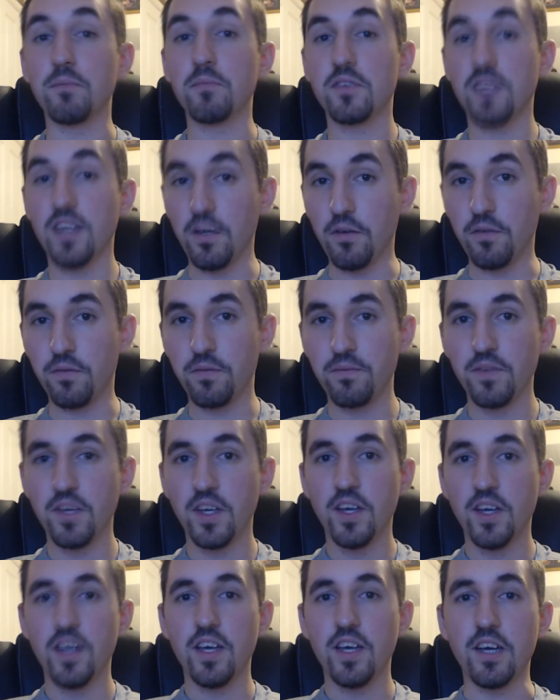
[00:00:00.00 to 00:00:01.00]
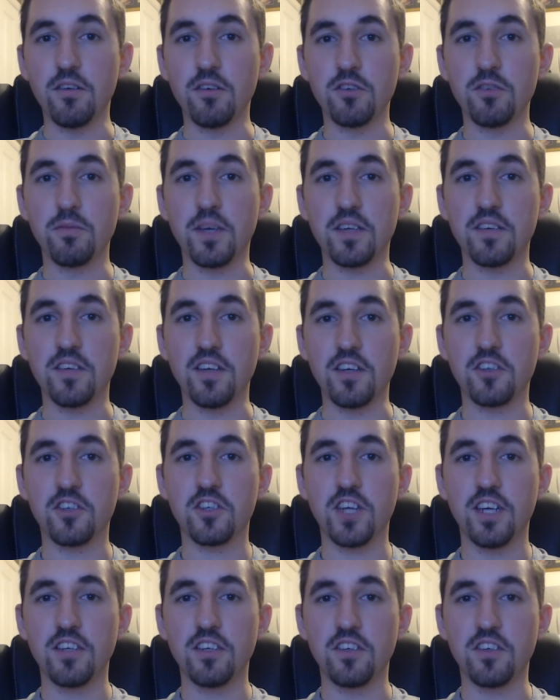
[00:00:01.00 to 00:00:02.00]
himself, which makes a
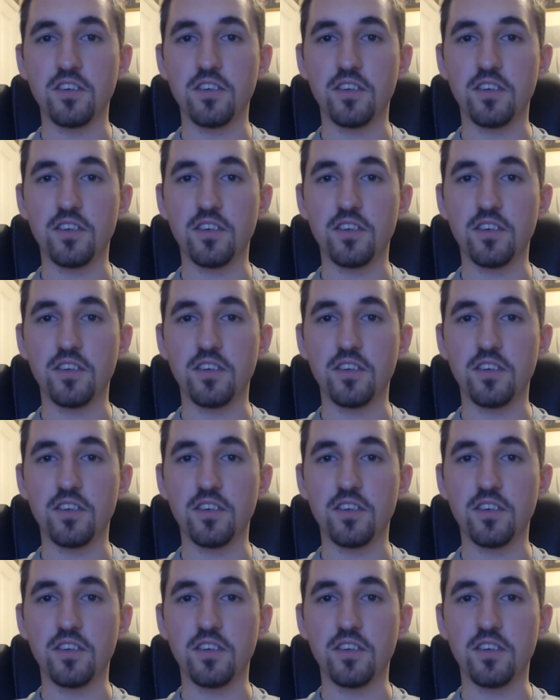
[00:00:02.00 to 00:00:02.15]
nice change.